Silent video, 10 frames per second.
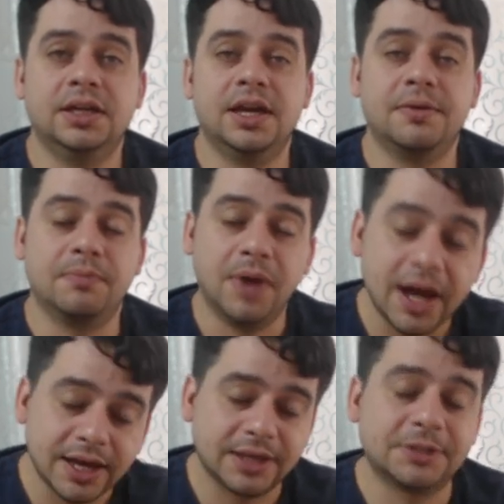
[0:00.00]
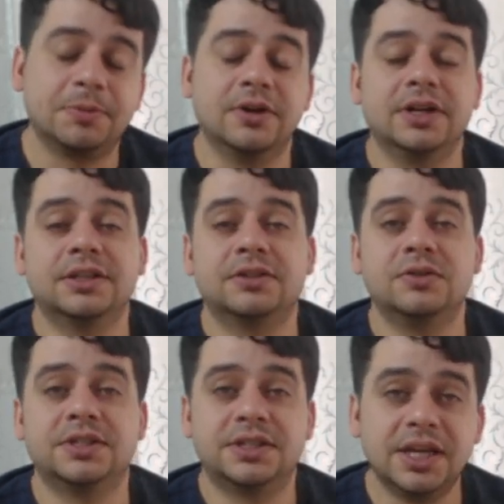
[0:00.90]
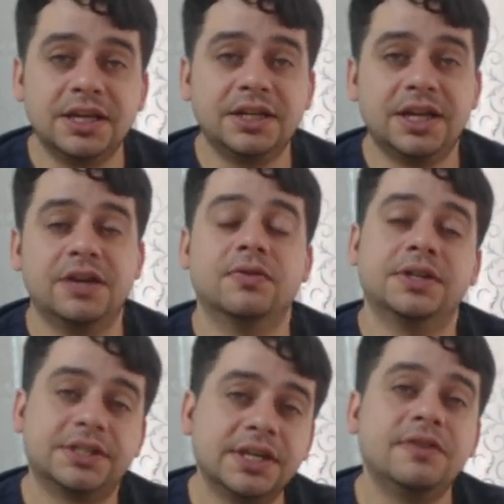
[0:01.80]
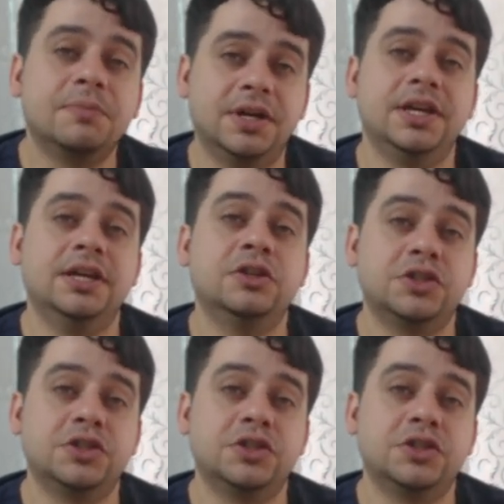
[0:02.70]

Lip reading: in my experience, to send and receive money in